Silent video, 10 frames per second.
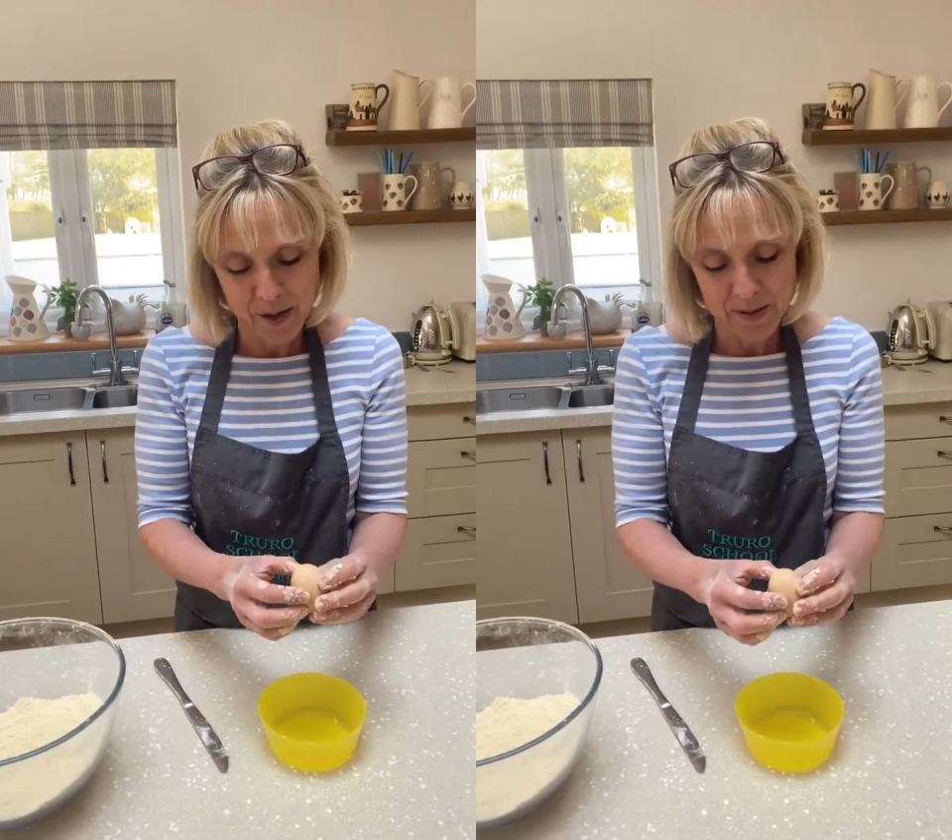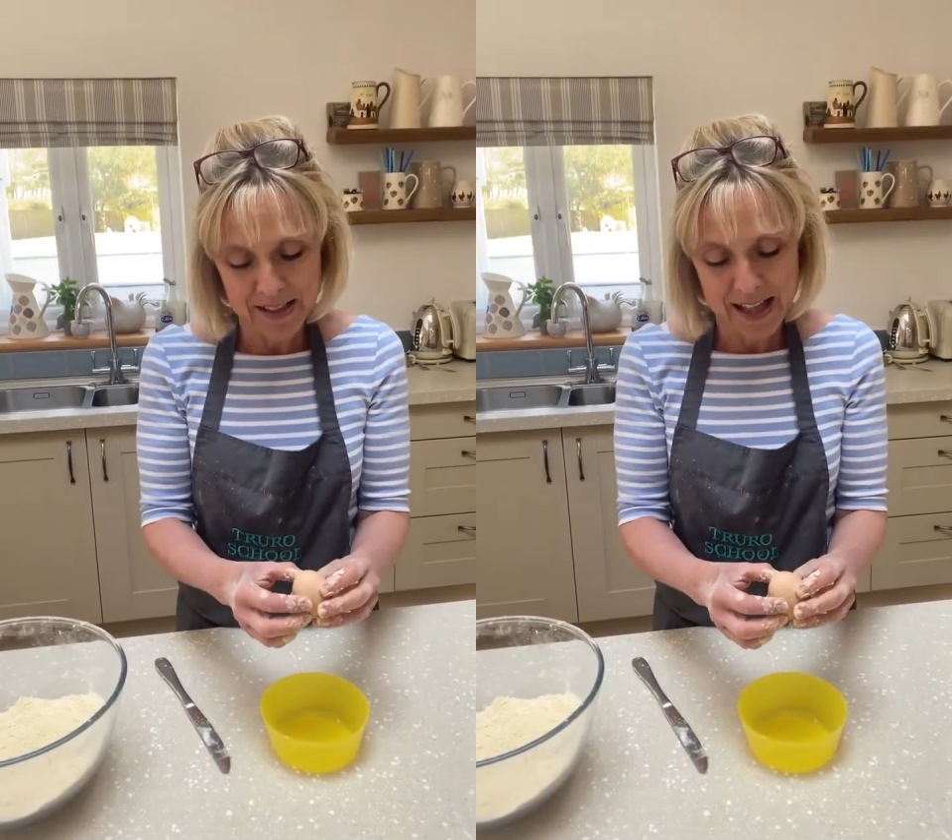
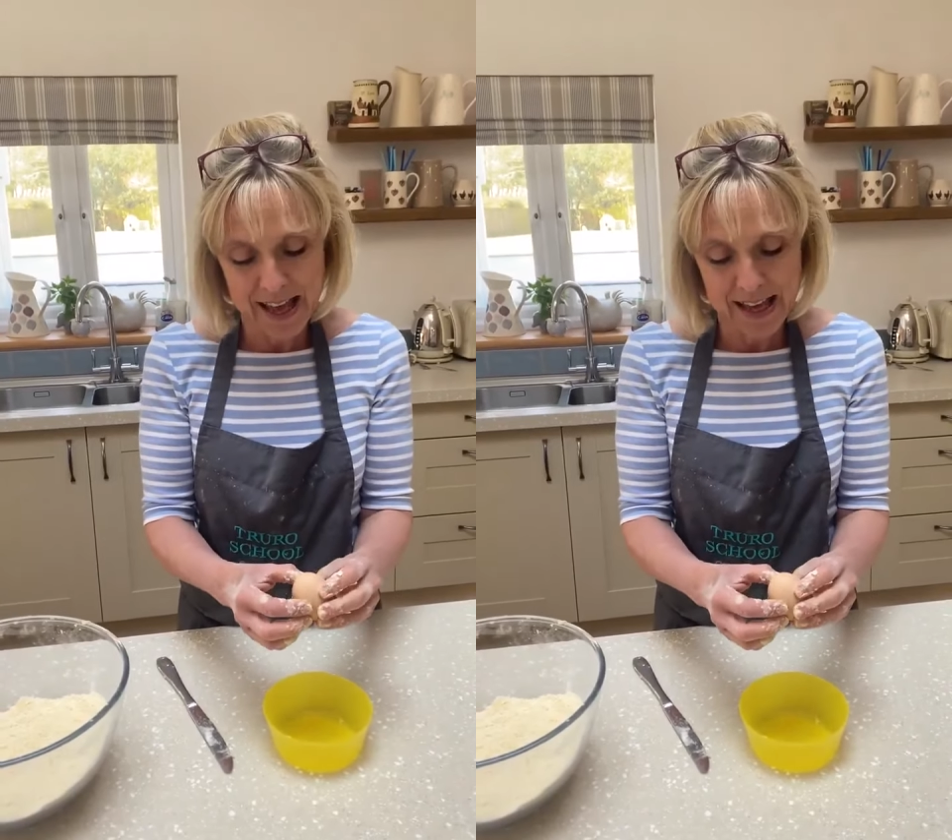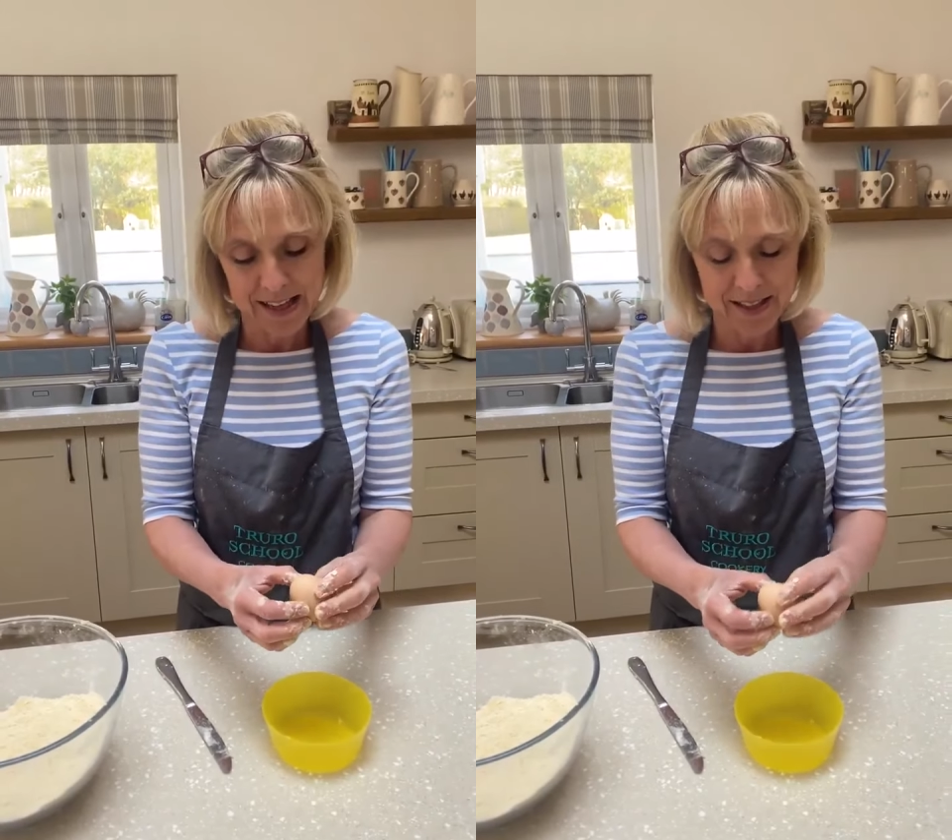It was
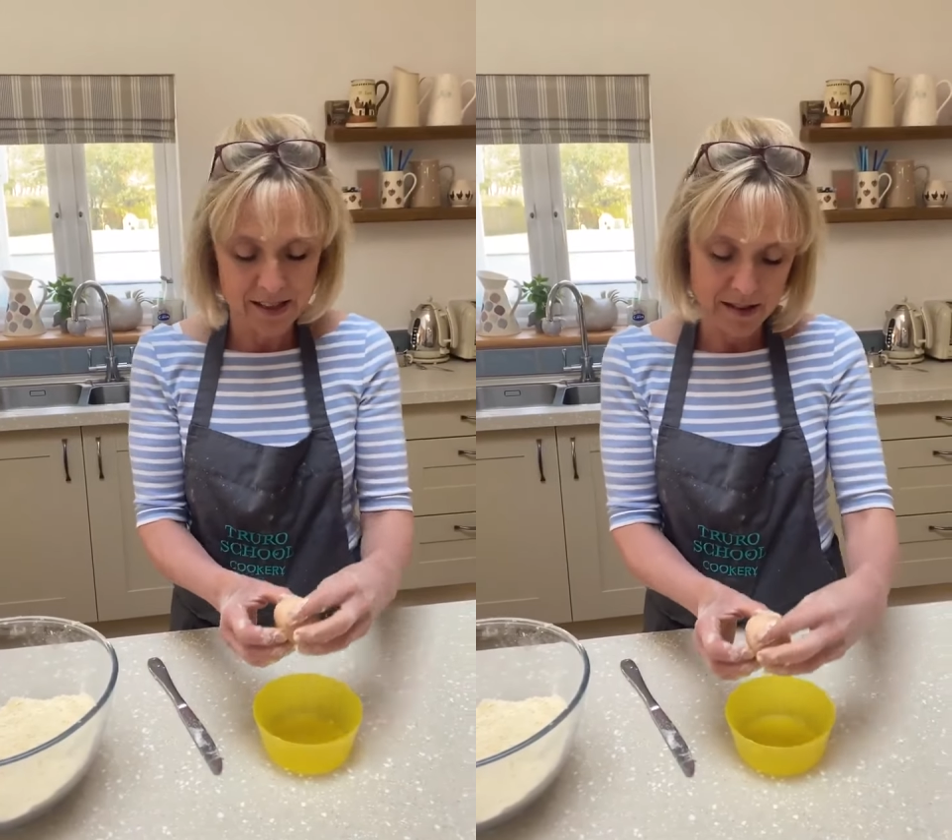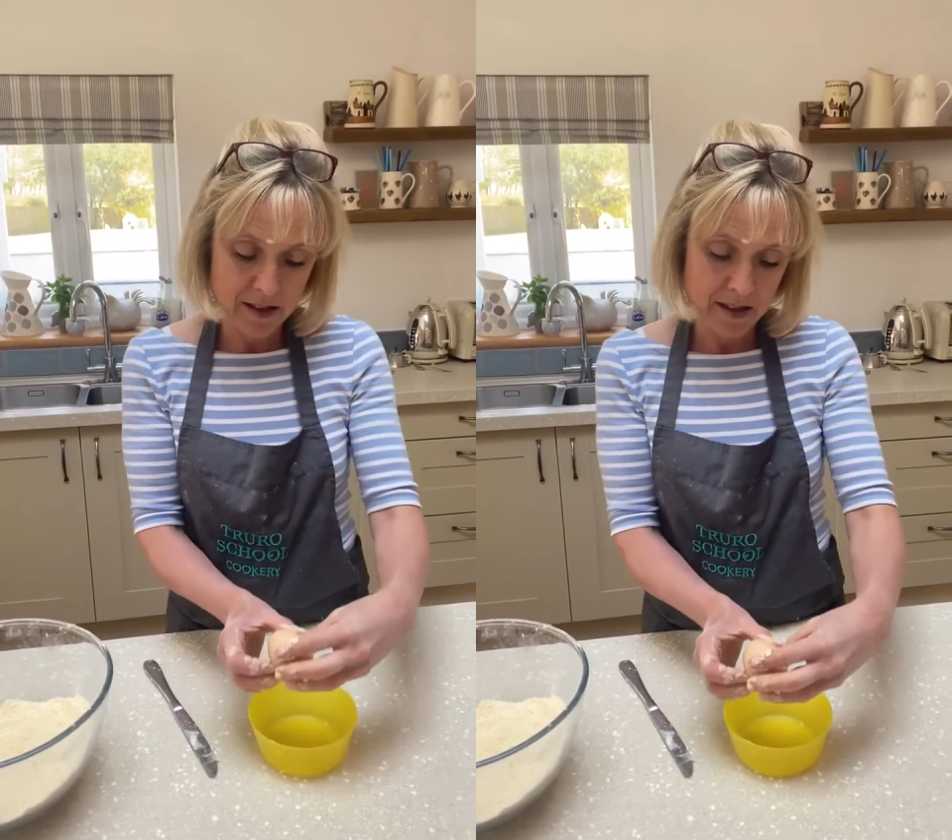laid
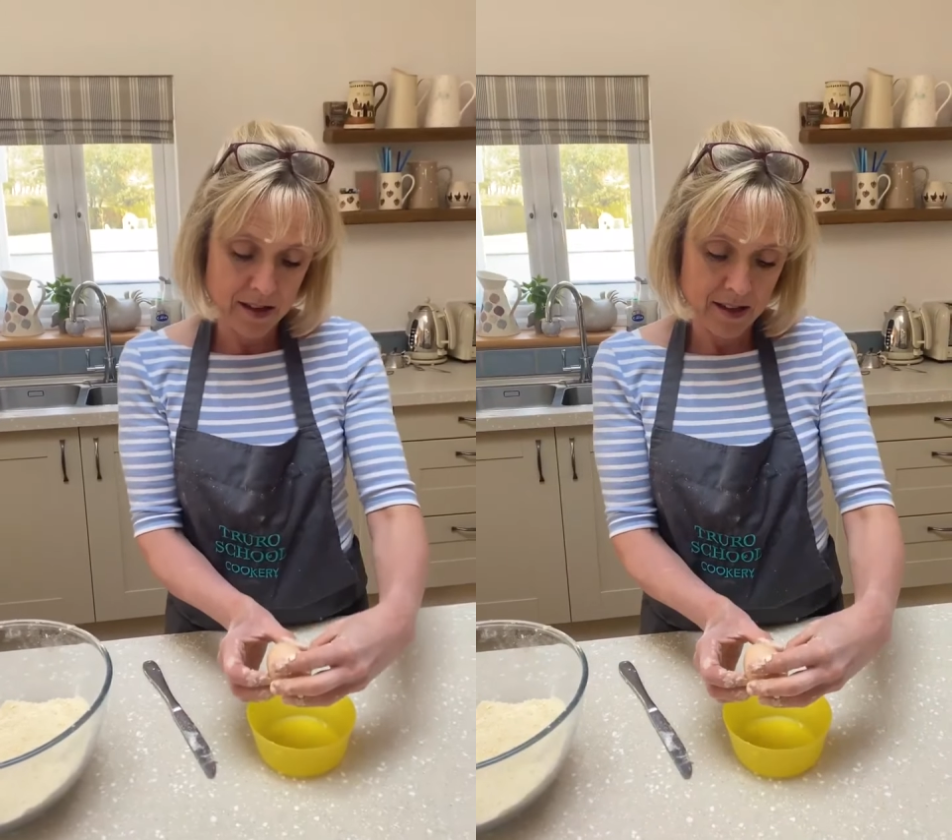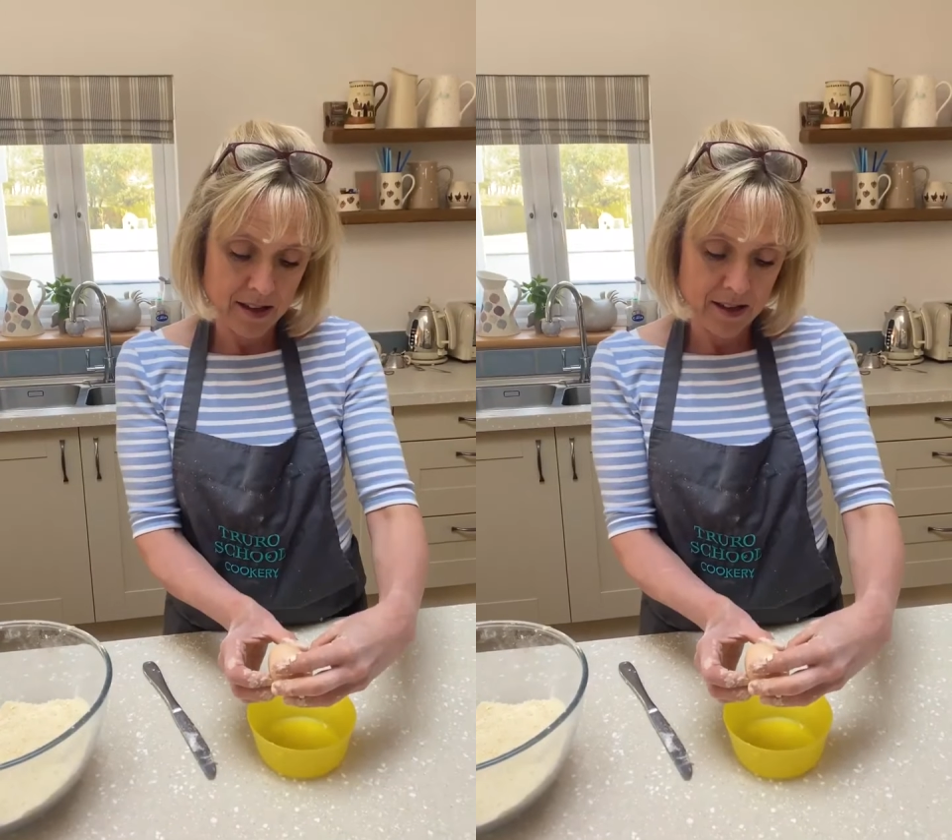
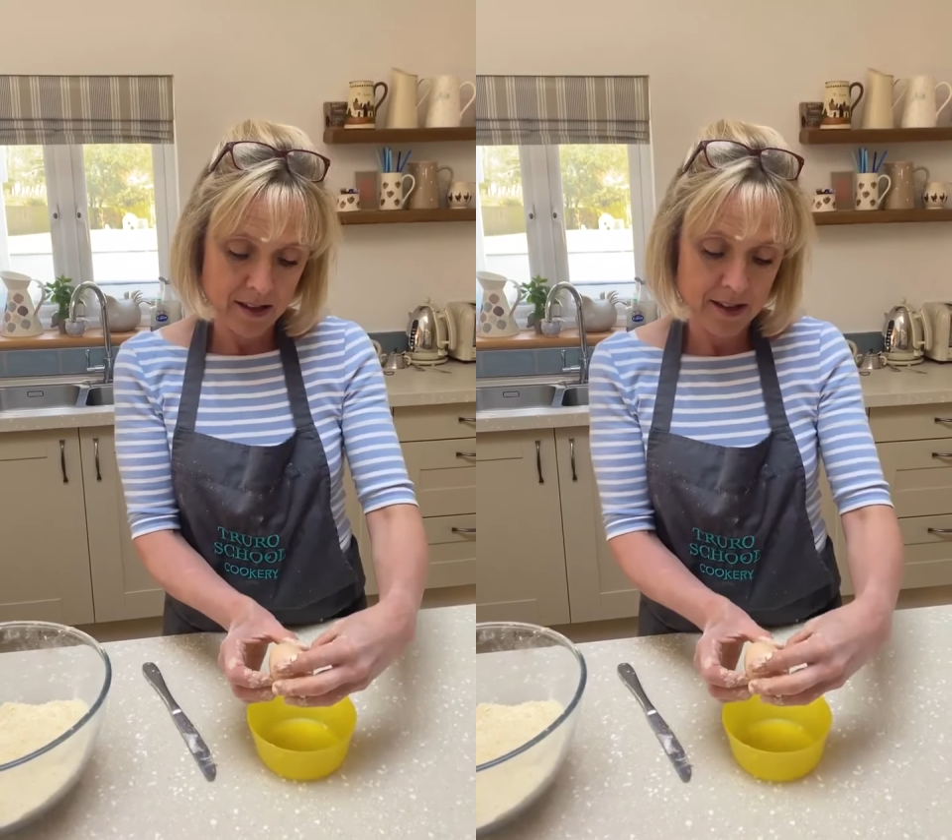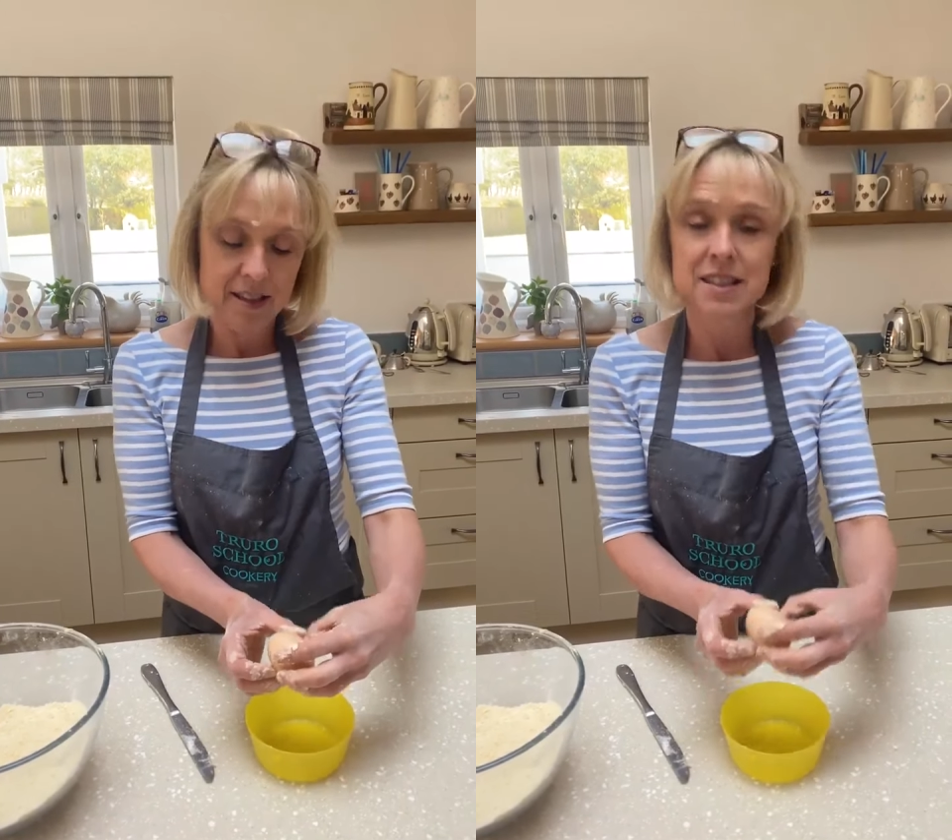
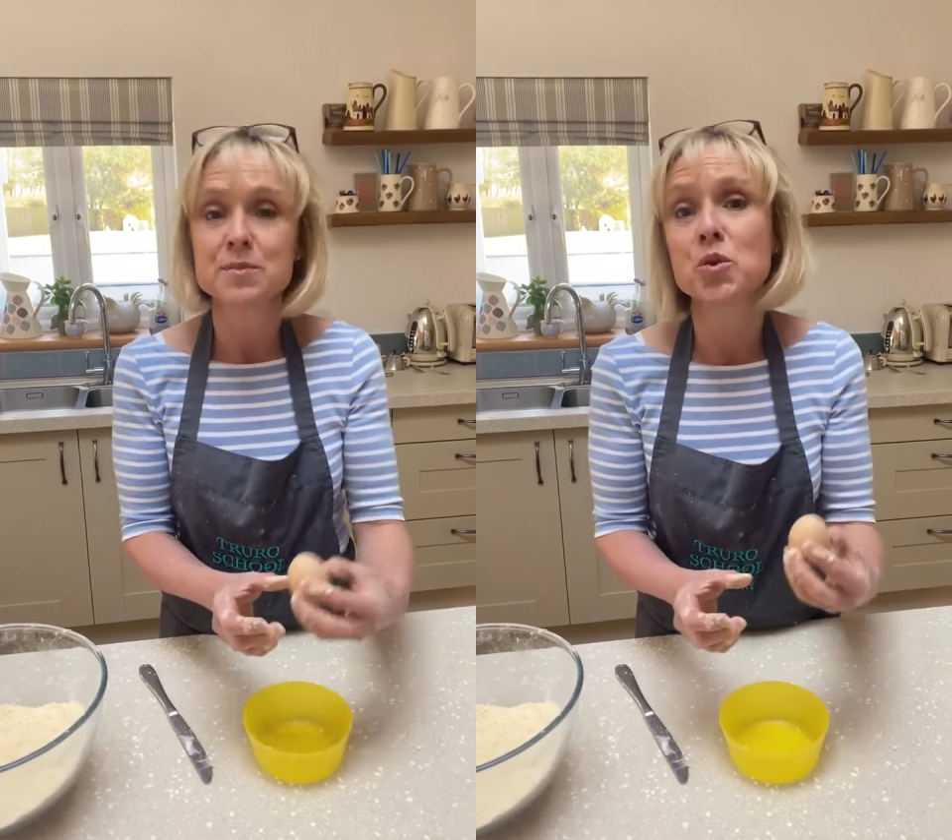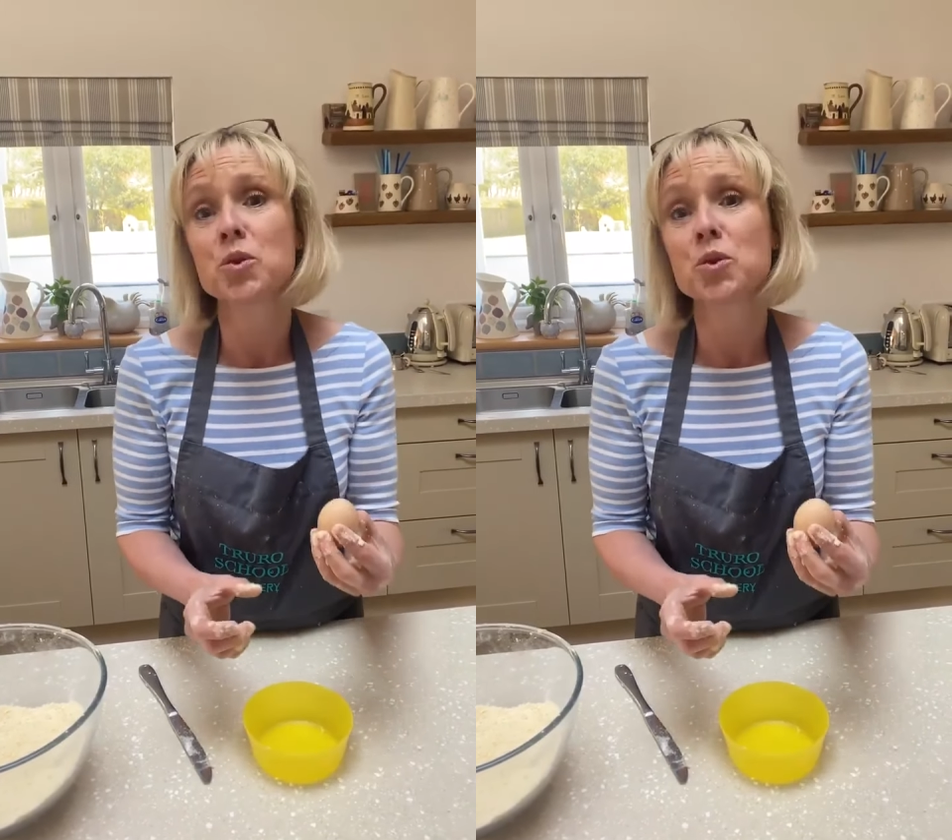this